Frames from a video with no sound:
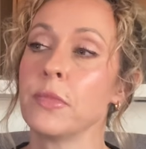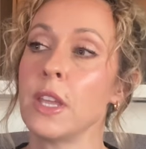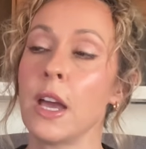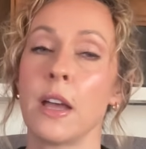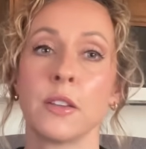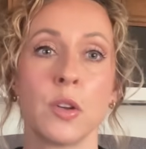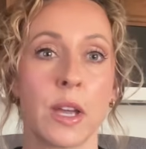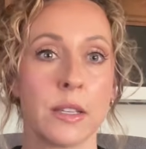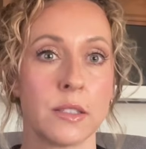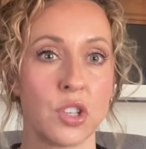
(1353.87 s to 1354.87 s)
yeah, you
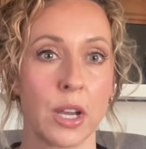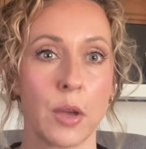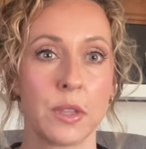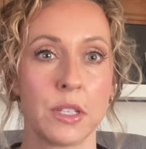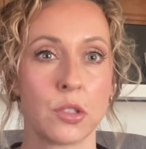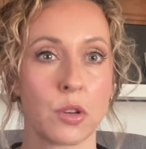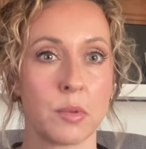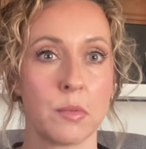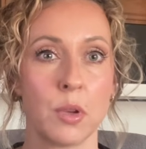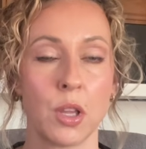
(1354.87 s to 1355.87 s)
guys check out the
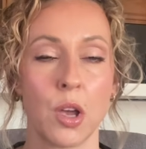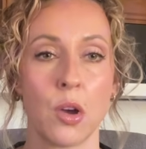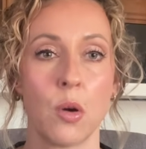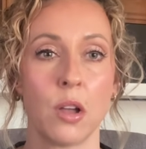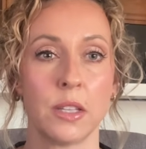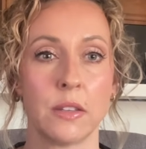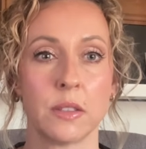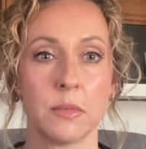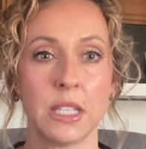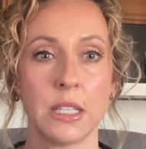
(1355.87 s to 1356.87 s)
description below. I'll leave
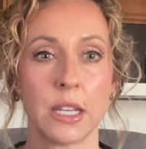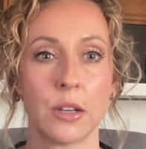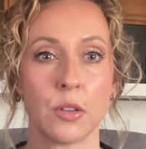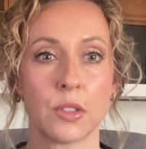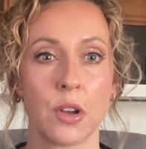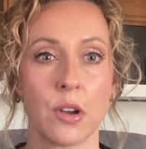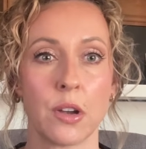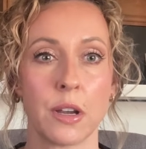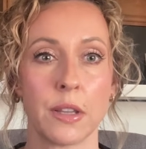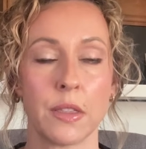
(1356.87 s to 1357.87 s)
some details
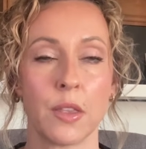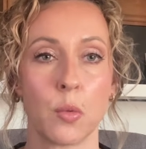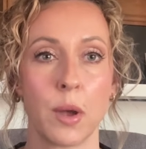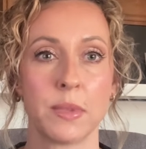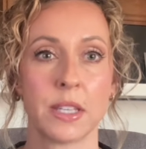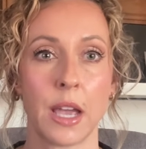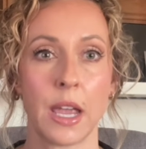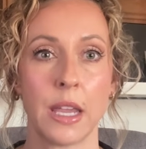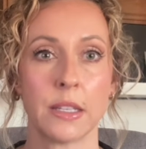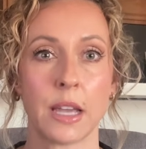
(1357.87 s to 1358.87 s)
on their
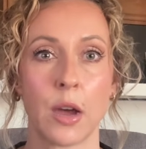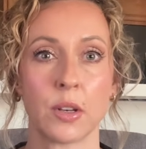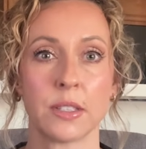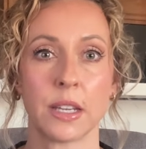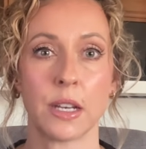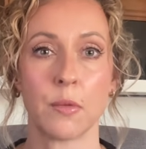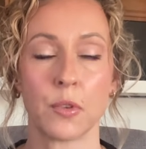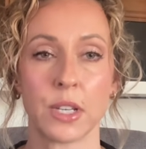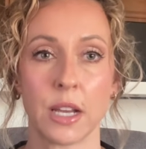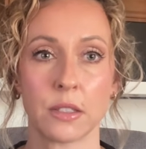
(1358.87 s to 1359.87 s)
website, how to sign up
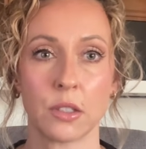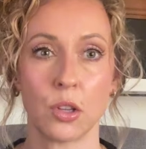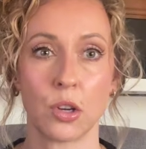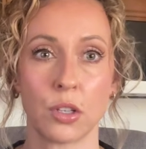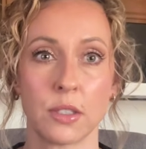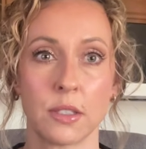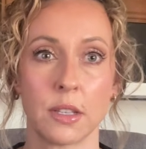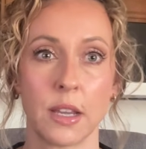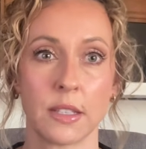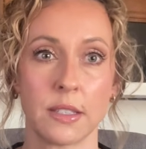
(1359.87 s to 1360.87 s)
for text alerts,
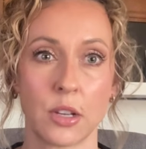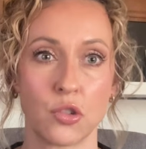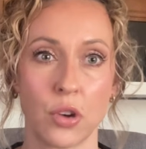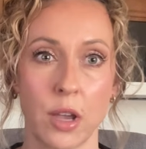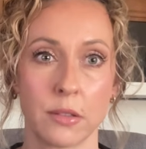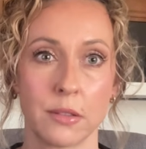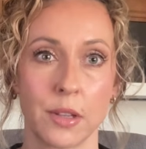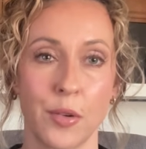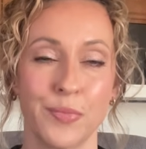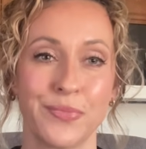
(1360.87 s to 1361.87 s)
etc.
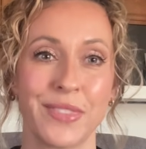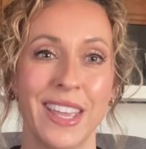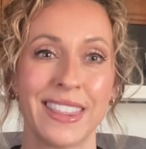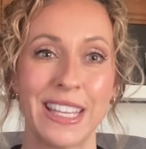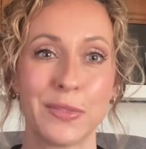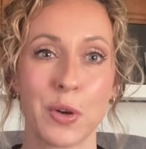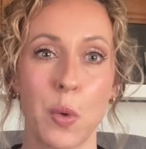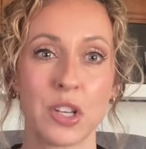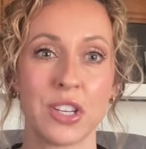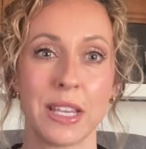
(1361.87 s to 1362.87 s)
So thanks for
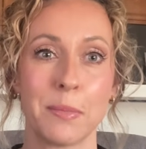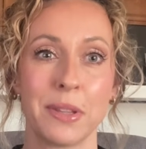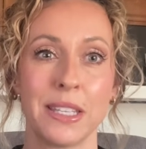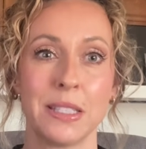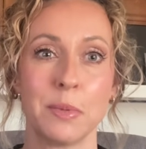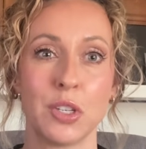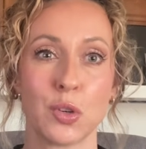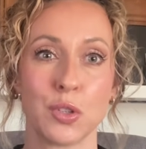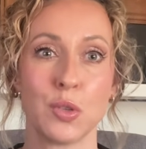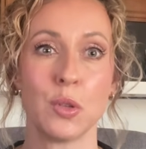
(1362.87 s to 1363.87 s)
watching, and please be
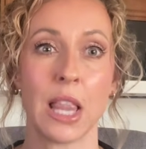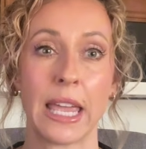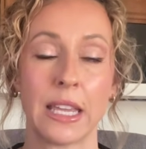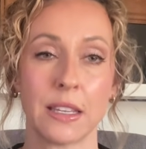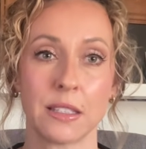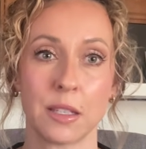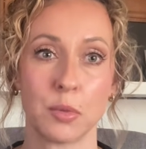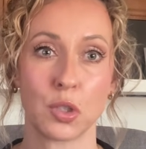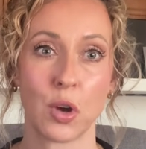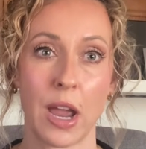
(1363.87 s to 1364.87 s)
sure to like,
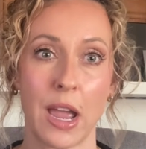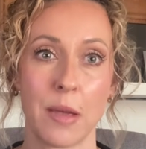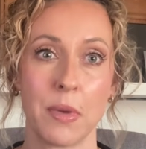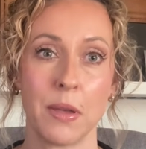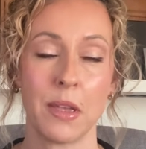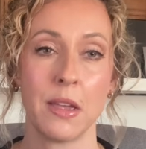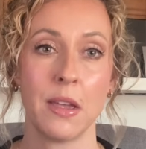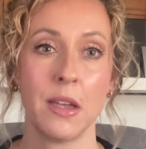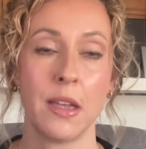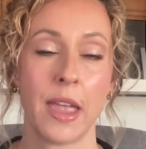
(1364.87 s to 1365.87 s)
subscribe,
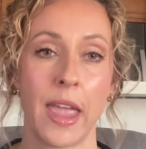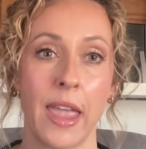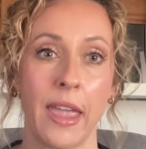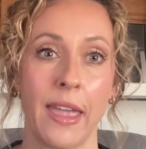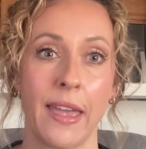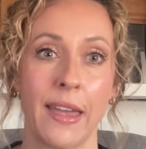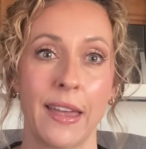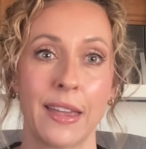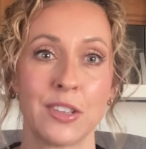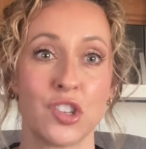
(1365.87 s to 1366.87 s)

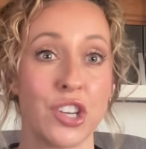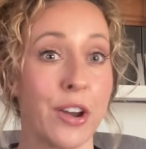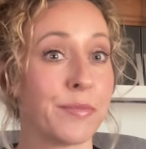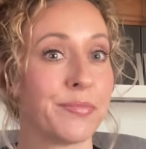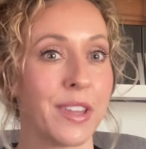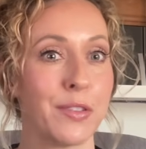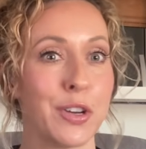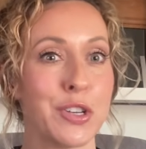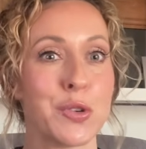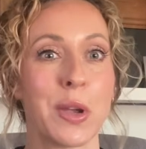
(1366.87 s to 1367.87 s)
and share if
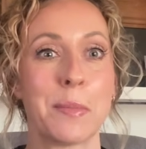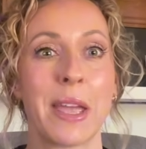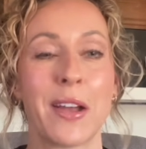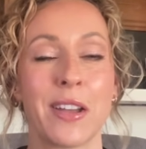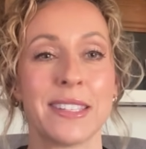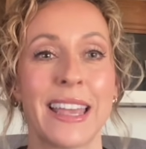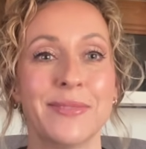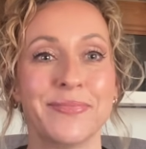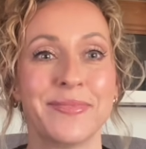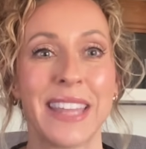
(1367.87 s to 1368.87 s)
you're enjoying my content.
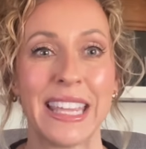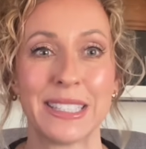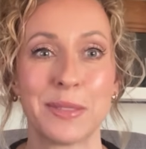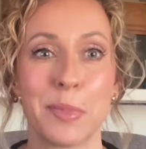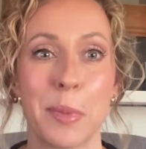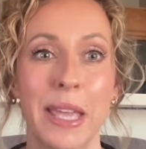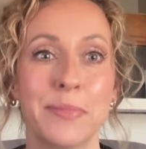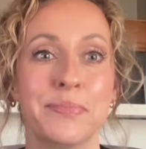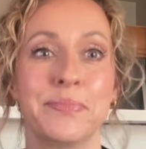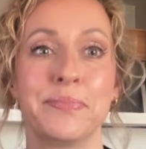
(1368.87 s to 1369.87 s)
Thanks. Bye-bye.